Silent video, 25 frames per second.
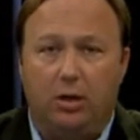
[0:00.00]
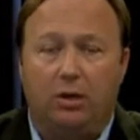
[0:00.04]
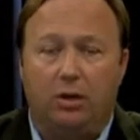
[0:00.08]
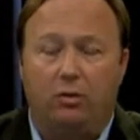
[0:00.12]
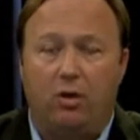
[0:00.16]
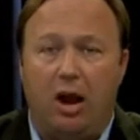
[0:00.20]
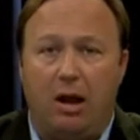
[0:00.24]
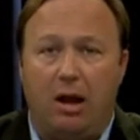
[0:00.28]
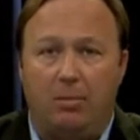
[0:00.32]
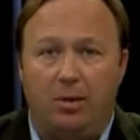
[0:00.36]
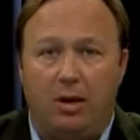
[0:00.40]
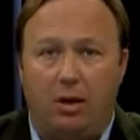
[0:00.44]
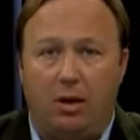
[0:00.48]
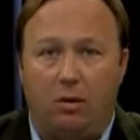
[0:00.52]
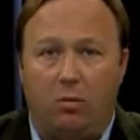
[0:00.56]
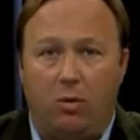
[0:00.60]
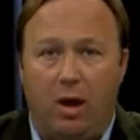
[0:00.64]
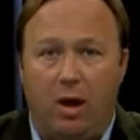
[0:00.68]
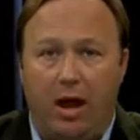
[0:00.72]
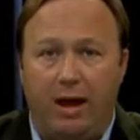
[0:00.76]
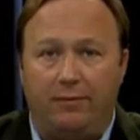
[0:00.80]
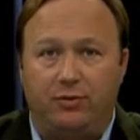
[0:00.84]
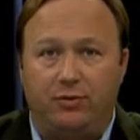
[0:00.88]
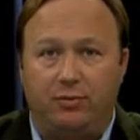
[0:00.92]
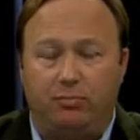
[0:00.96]
grabbing your
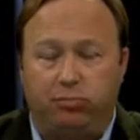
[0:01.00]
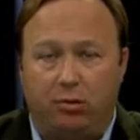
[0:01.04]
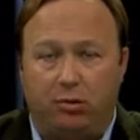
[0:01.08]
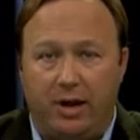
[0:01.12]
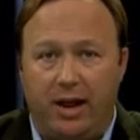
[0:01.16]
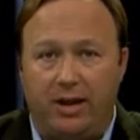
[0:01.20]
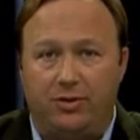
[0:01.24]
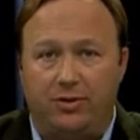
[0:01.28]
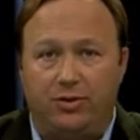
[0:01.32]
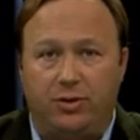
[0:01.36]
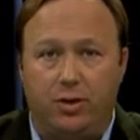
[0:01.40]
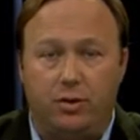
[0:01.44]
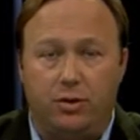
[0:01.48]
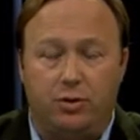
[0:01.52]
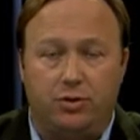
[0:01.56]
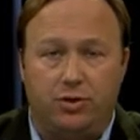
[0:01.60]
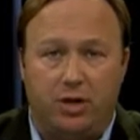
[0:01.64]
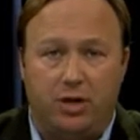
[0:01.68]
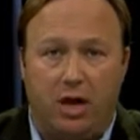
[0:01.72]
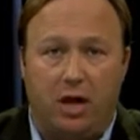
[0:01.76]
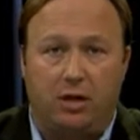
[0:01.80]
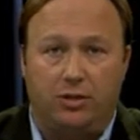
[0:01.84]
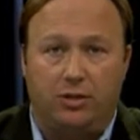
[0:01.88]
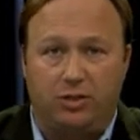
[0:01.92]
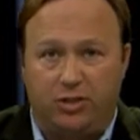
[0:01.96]
wife's breasts and your
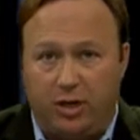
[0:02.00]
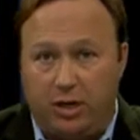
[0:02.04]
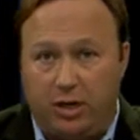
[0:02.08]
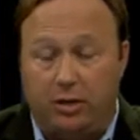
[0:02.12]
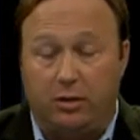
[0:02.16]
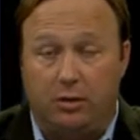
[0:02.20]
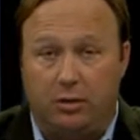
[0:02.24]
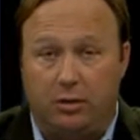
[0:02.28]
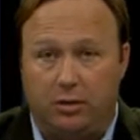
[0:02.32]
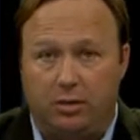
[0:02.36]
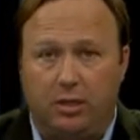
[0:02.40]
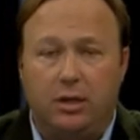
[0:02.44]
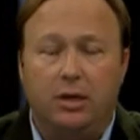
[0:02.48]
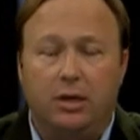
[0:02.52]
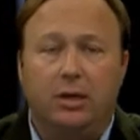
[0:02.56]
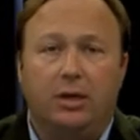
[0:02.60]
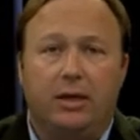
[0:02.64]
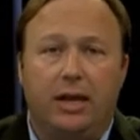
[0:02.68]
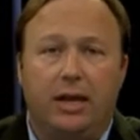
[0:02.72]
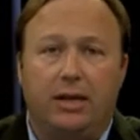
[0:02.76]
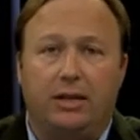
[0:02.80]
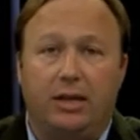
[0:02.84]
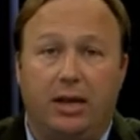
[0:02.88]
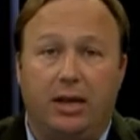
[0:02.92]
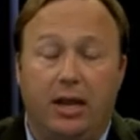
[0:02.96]
child's genitals
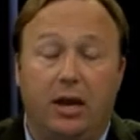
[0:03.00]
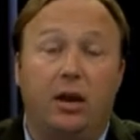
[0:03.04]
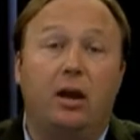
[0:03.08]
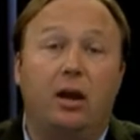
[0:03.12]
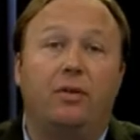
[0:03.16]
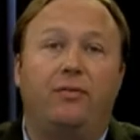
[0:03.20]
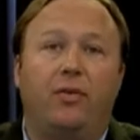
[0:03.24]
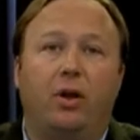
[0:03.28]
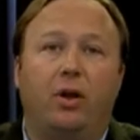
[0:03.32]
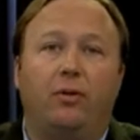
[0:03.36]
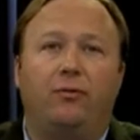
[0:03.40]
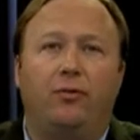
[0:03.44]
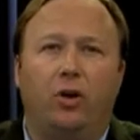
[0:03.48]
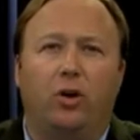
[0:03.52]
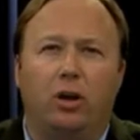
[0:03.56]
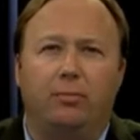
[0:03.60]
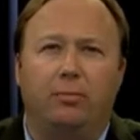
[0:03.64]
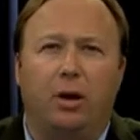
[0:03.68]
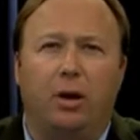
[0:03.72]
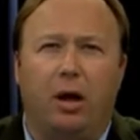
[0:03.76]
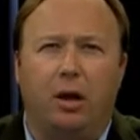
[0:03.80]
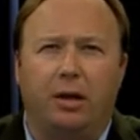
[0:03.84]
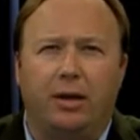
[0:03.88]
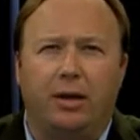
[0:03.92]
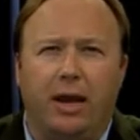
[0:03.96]
at the NFL
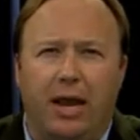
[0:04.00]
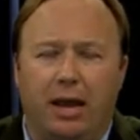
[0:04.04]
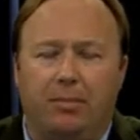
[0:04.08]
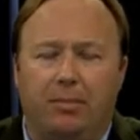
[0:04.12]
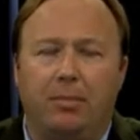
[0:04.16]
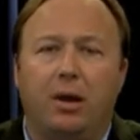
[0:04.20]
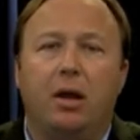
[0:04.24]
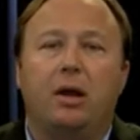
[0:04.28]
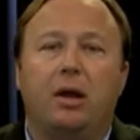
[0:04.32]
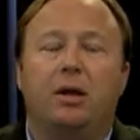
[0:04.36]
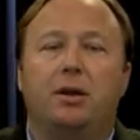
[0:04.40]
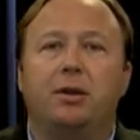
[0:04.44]
football game.